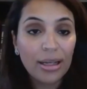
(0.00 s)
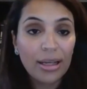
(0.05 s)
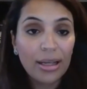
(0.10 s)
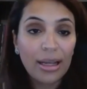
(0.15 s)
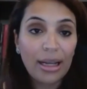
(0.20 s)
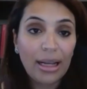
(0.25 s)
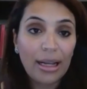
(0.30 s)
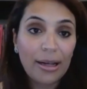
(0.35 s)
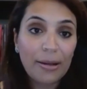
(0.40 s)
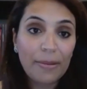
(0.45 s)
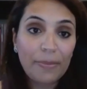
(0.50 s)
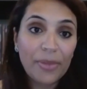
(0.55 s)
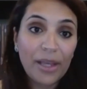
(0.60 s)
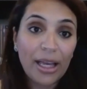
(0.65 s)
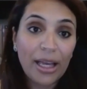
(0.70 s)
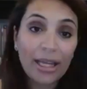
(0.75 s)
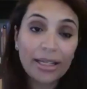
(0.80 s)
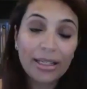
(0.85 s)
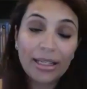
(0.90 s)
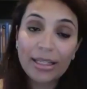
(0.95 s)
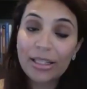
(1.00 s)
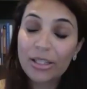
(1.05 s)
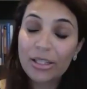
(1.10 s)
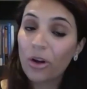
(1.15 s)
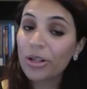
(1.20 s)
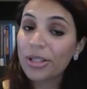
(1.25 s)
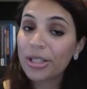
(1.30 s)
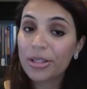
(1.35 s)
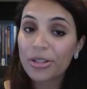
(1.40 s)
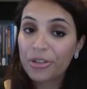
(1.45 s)
And it's
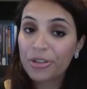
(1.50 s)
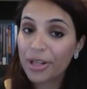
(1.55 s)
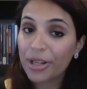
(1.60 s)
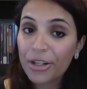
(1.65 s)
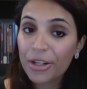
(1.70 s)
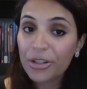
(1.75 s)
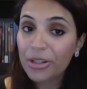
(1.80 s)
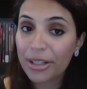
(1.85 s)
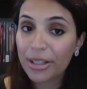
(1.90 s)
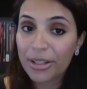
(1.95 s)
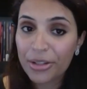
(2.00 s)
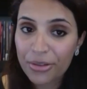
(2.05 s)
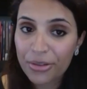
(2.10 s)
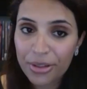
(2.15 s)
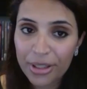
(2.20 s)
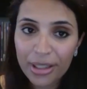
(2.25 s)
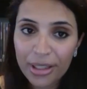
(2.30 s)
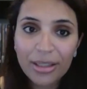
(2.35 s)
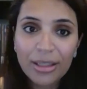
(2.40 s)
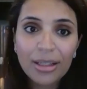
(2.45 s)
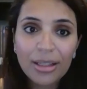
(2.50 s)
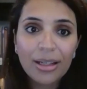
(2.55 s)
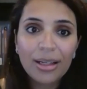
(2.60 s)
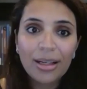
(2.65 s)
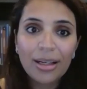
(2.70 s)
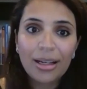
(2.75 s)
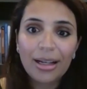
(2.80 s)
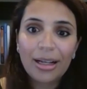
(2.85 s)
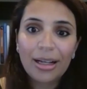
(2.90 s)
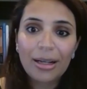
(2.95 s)
not international history,
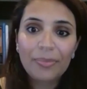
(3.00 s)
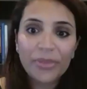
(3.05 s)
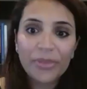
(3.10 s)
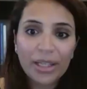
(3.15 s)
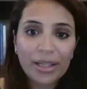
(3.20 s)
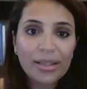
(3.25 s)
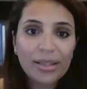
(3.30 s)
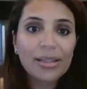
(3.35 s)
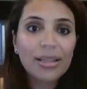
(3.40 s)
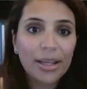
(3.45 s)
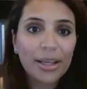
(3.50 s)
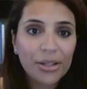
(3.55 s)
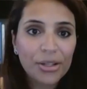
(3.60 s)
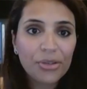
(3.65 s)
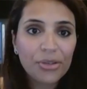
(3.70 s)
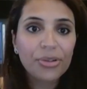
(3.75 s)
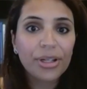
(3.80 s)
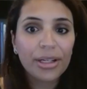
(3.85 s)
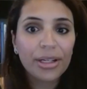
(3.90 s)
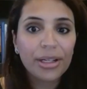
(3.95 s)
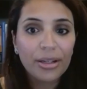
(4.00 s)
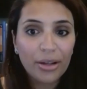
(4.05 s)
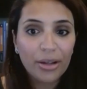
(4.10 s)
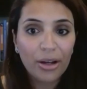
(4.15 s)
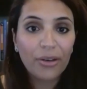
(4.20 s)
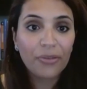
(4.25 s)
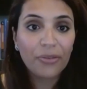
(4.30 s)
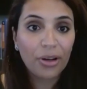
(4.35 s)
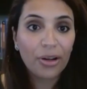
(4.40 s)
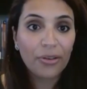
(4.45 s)
it's history
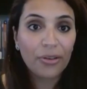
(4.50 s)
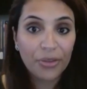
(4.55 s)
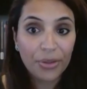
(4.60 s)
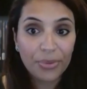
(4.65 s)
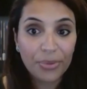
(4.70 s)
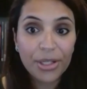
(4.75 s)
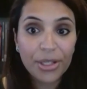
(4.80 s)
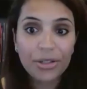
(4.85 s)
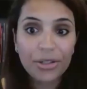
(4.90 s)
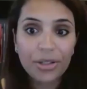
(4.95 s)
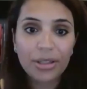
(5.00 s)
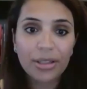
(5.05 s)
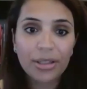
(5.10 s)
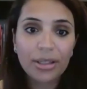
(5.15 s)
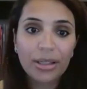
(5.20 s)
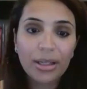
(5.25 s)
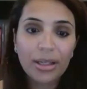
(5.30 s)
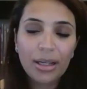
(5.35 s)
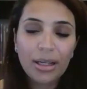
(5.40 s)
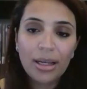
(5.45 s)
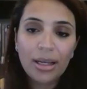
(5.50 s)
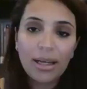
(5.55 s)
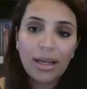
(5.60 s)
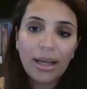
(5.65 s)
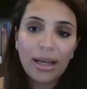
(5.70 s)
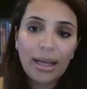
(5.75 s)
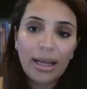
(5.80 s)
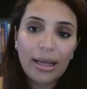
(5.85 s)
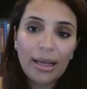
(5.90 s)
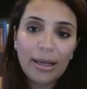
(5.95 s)
of the region.
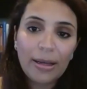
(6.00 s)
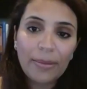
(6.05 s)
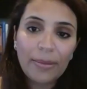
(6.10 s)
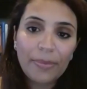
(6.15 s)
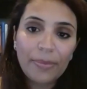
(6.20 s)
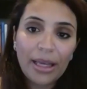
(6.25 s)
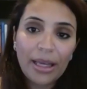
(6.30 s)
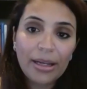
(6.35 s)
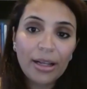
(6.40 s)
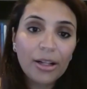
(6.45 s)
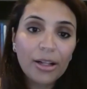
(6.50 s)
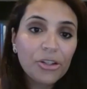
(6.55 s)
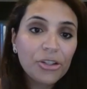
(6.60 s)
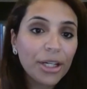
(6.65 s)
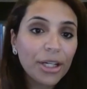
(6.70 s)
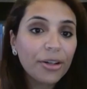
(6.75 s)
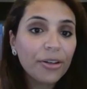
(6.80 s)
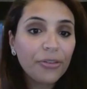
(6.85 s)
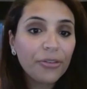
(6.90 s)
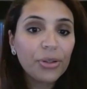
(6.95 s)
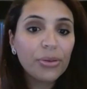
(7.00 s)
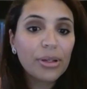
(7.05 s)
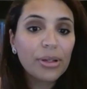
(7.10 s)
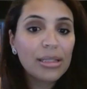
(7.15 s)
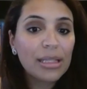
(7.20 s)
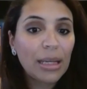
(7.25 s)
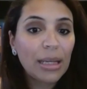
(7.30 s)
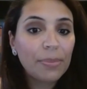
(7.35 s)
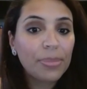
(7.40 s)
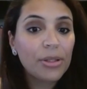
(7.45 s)
And I'll share a few
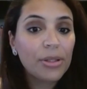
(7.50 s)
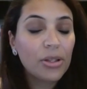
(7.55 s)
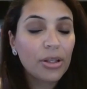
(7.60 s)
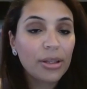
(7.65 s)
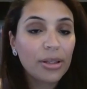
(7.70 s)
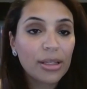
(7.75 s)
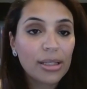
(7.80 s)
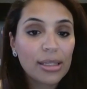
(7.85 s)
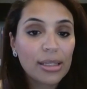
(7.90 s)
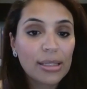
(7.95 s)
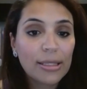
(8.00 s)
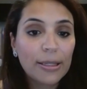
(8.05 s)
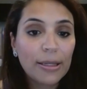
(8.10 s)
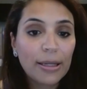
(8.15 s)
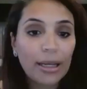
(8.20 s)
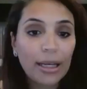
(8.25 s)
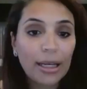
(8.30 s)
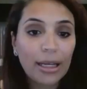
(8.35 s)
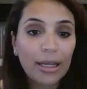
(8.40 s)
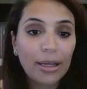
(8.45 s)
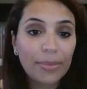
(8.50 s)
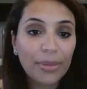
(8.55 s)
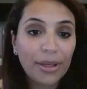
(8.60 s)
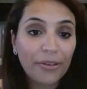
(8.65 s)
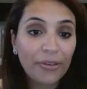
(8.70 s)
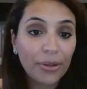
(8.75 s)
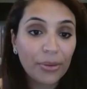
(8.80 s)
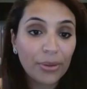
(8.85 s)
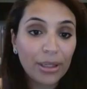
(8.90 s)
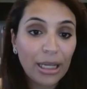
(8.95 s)
examples on this,
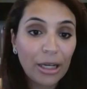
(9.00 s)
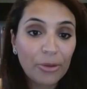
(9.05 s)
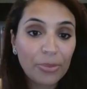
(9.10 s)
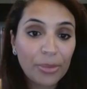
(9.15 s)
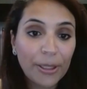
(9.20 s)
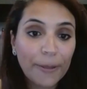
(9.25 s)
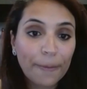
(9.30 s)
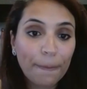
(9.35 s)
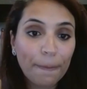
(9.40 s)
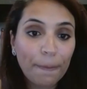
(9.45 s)
if you allow me.